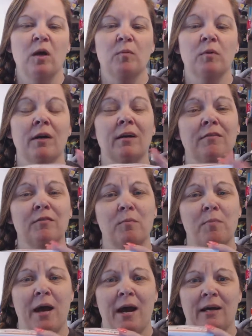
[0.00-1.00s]
But right off the
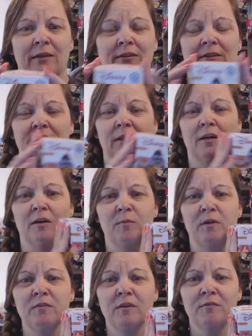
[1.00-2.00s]
bat,
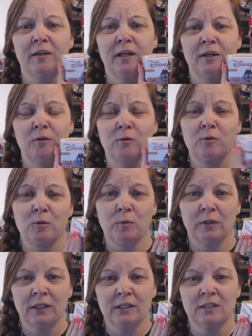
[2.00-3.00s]
even if I got no
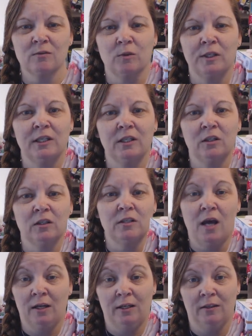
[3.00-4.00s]
duplicates, we could
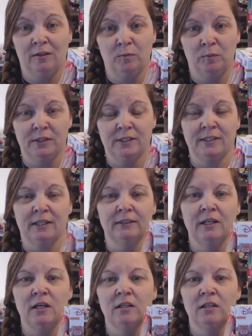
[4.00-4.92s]
not get a complete set.